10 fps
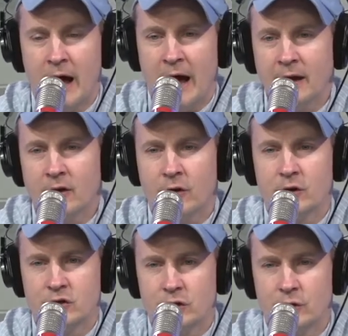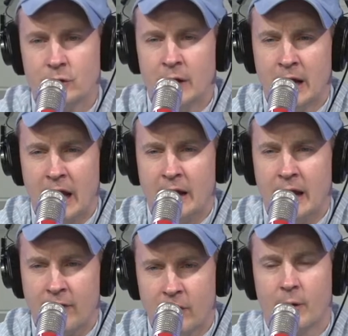I encourage you
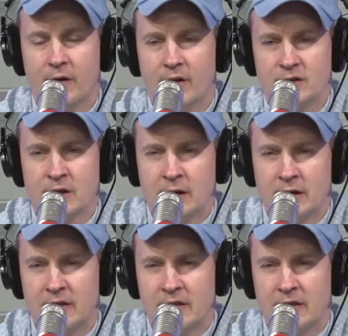and every one of us